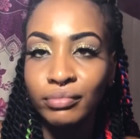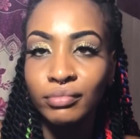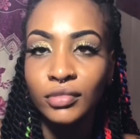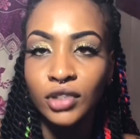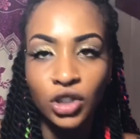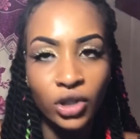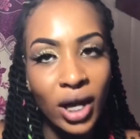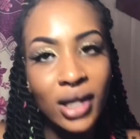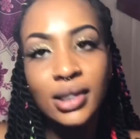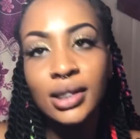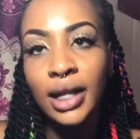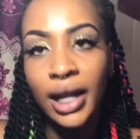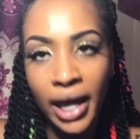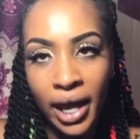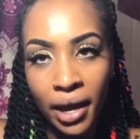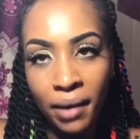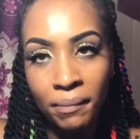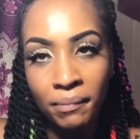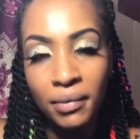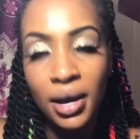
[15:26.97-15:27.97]
So it's
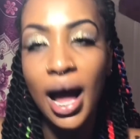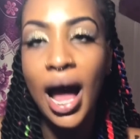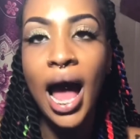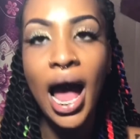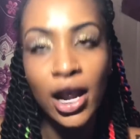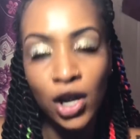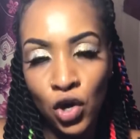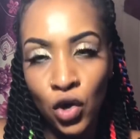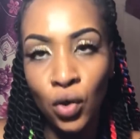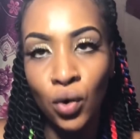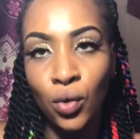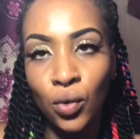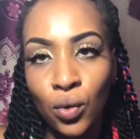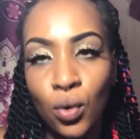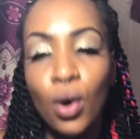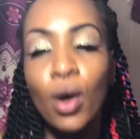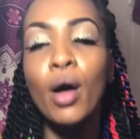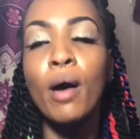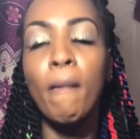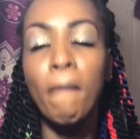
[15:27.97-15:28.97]
lame, I know,
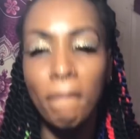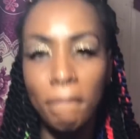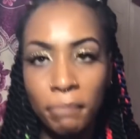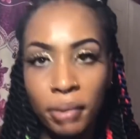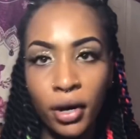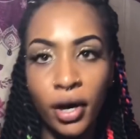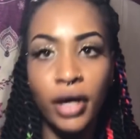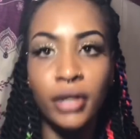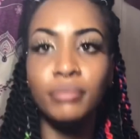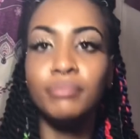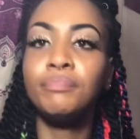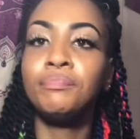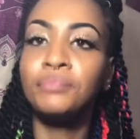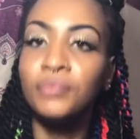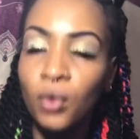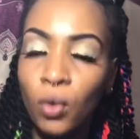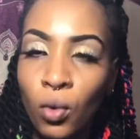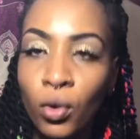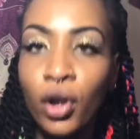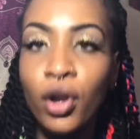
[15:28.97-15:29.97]
but
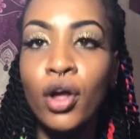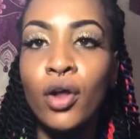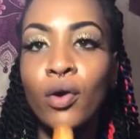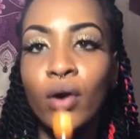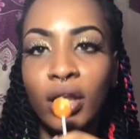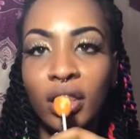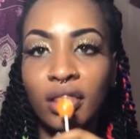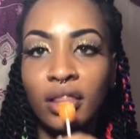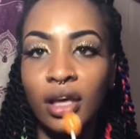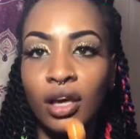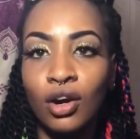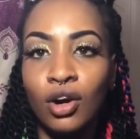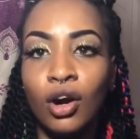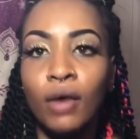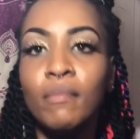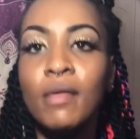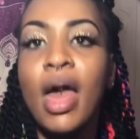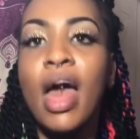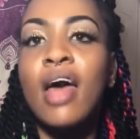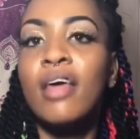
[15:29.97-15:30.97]
I don't know what to think of.
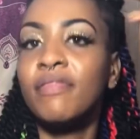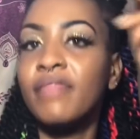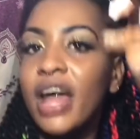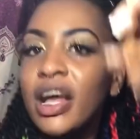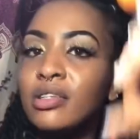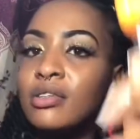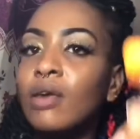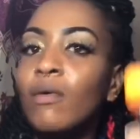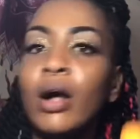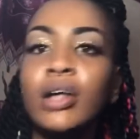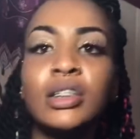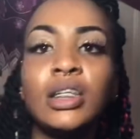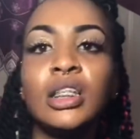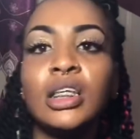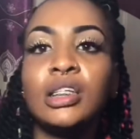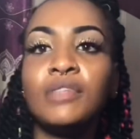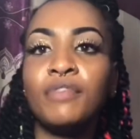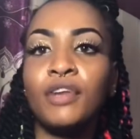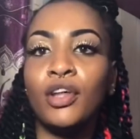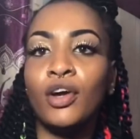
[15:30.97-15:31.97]
Thanks for watching
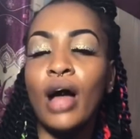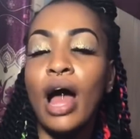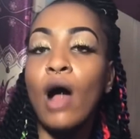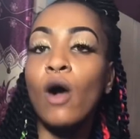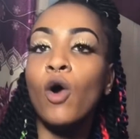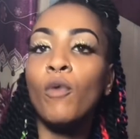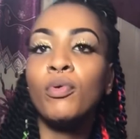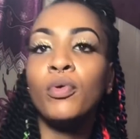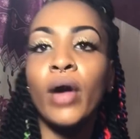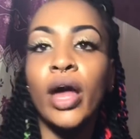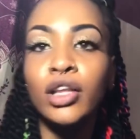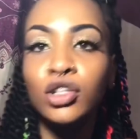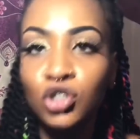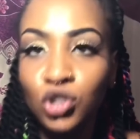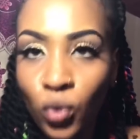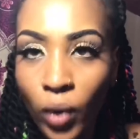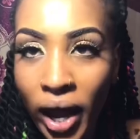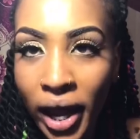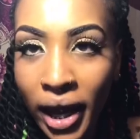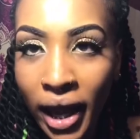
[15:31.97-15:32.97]
this video. I hope you
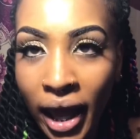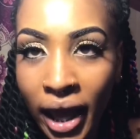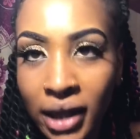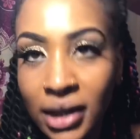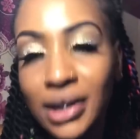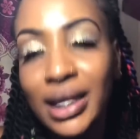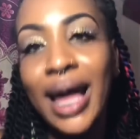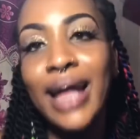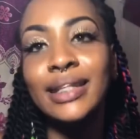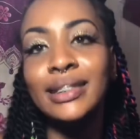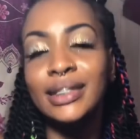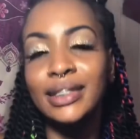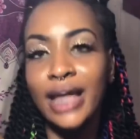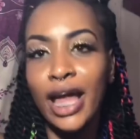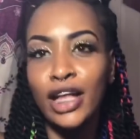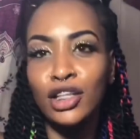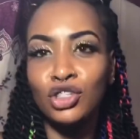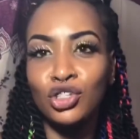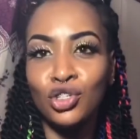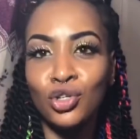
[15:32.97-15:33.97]
enjoyed it, and
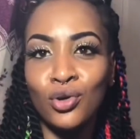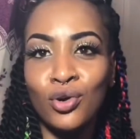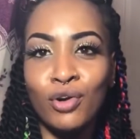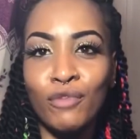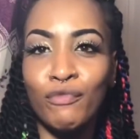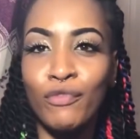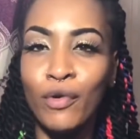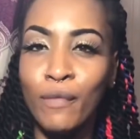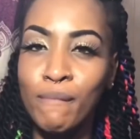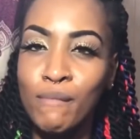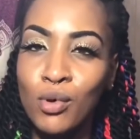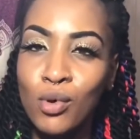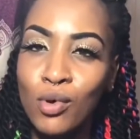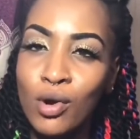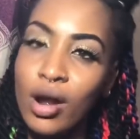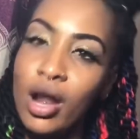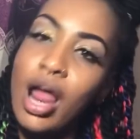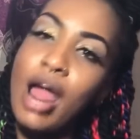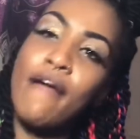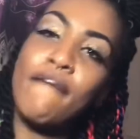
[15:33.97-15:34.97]
stay tuned for
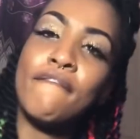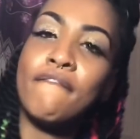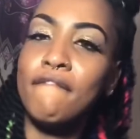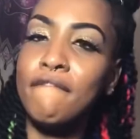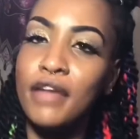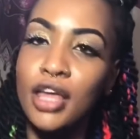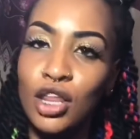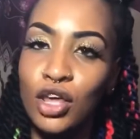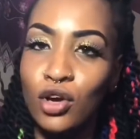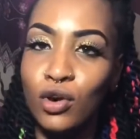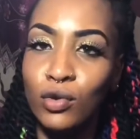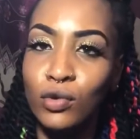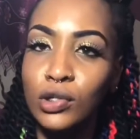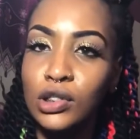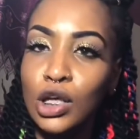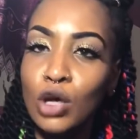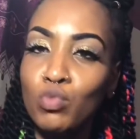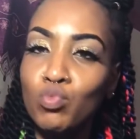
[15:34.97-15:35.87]
more videos.